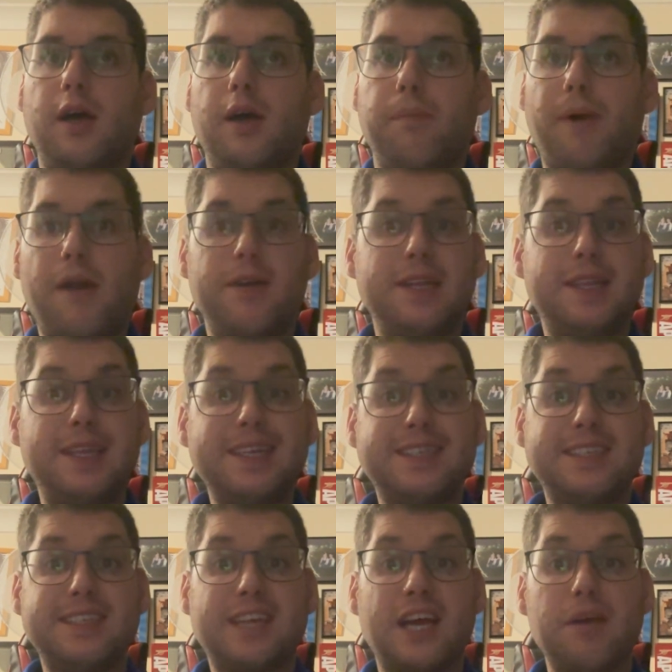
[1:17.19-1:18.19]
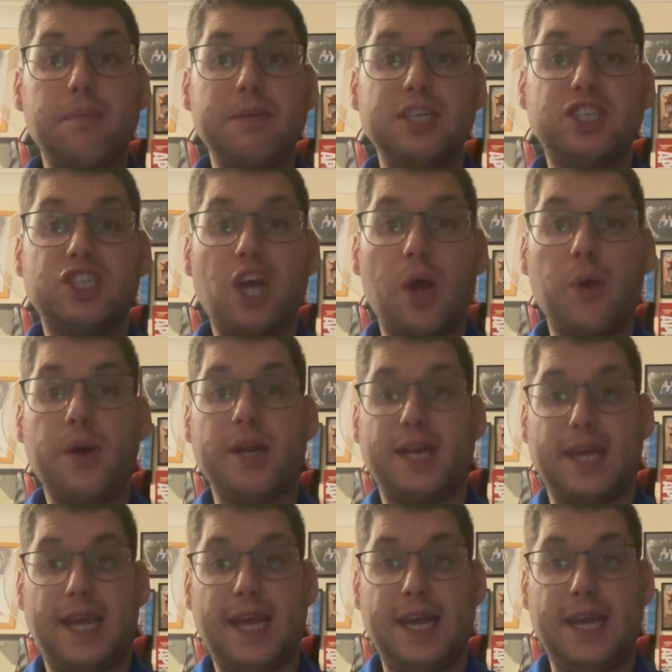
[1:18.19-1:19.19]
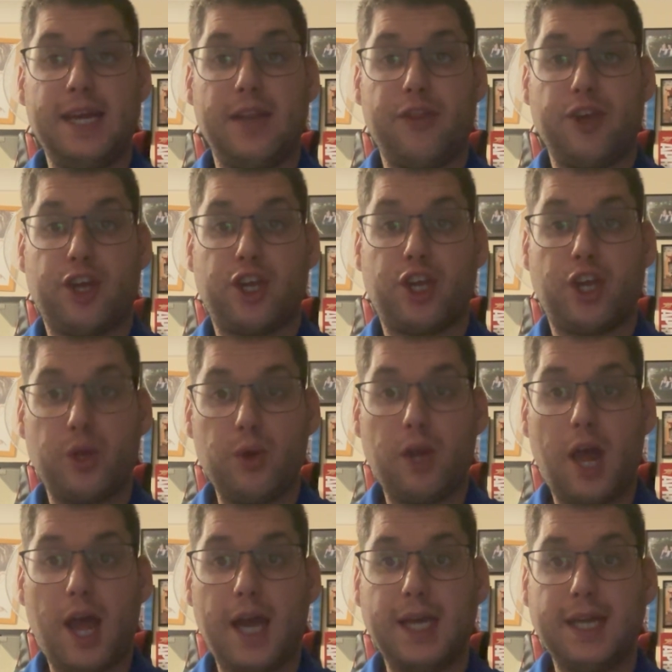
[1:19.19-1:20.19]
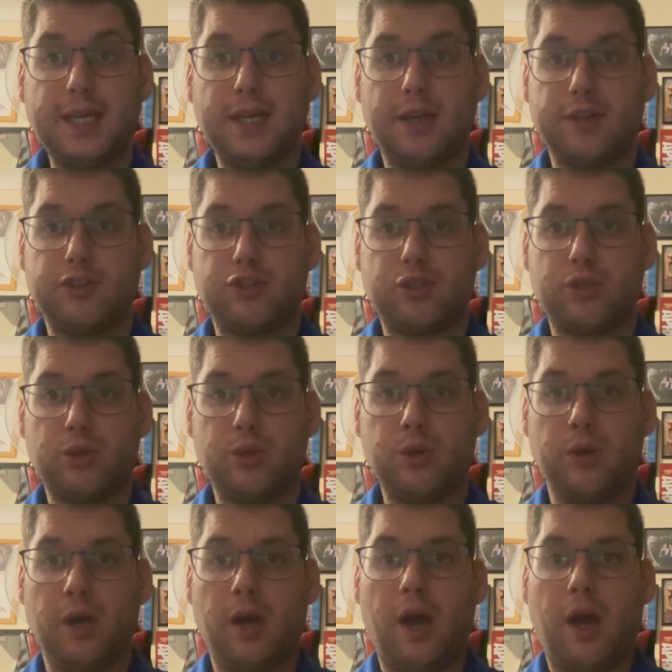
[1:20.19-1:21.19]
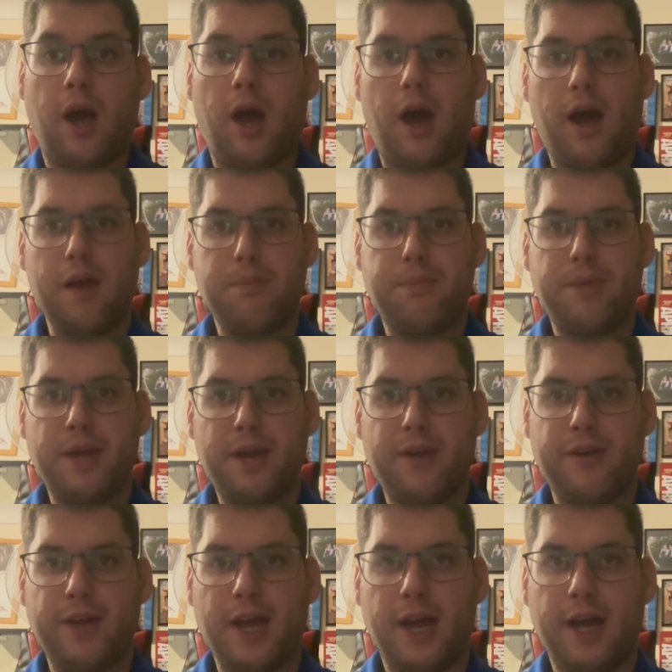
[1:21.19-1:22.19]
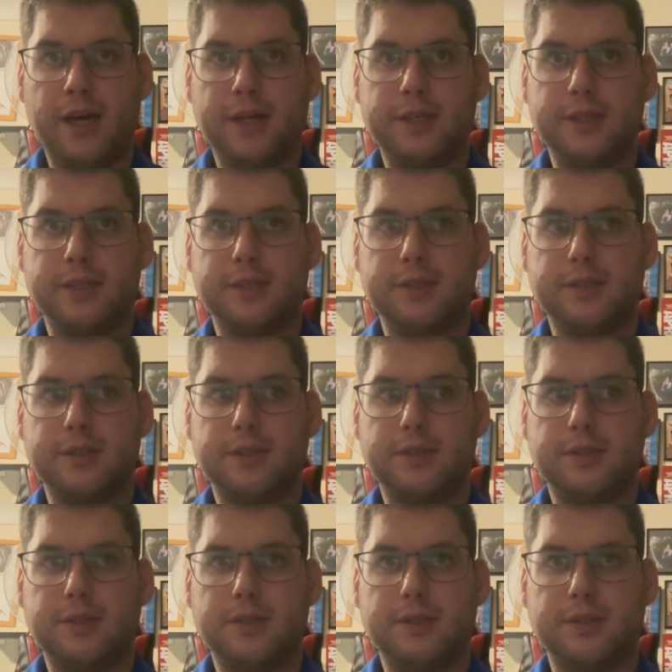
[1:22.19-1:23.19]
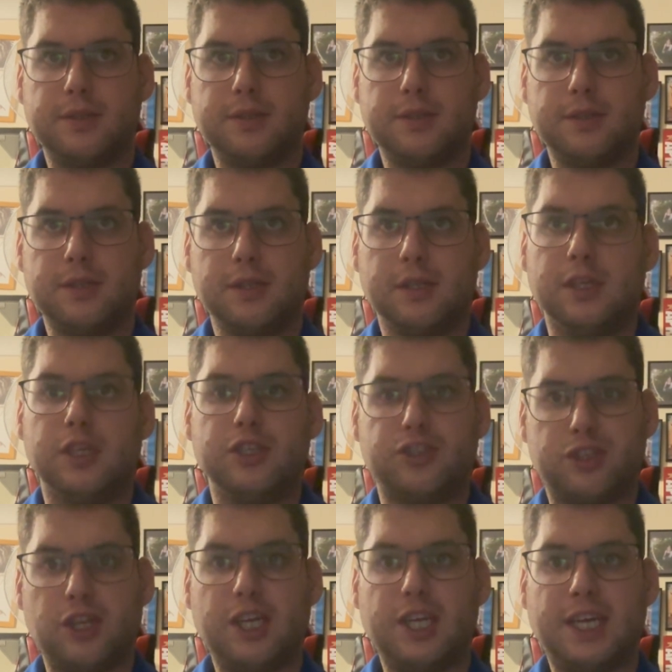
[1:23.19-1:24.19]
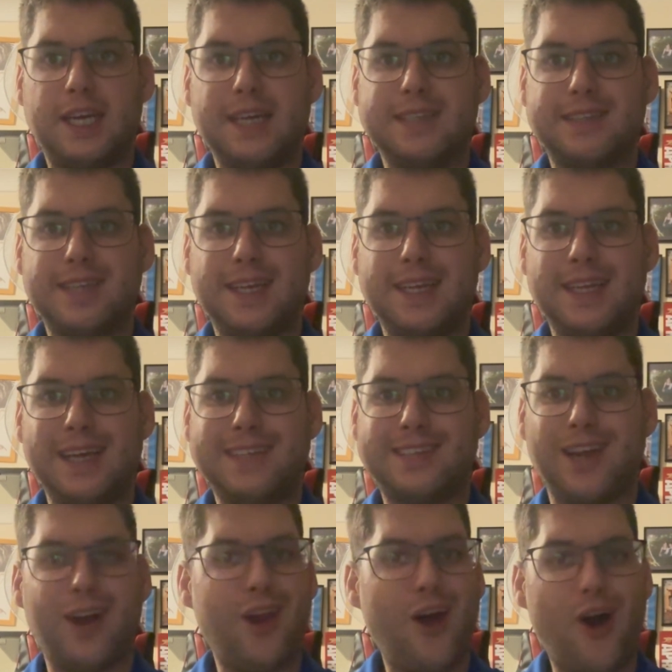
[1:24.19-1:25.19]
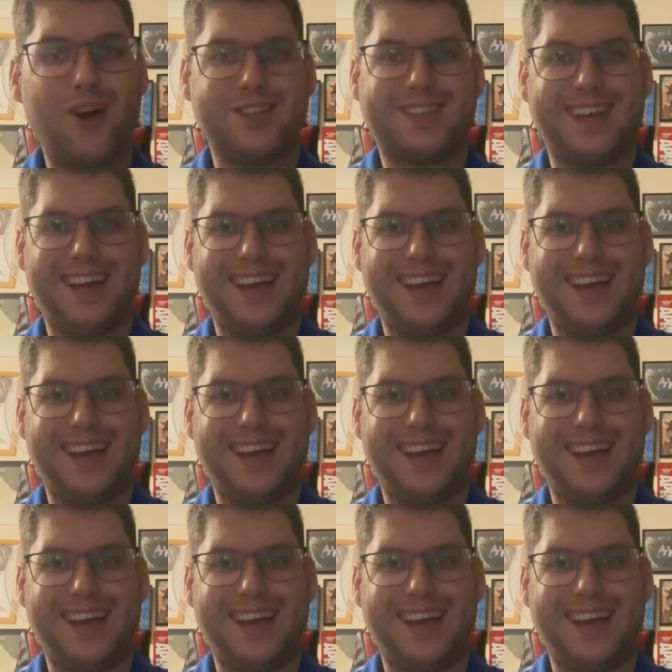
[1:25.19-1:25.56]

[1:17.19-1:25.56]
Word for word: Apparently this is going to be shown in the queue line to Hyperia. So you're going to see this a lot.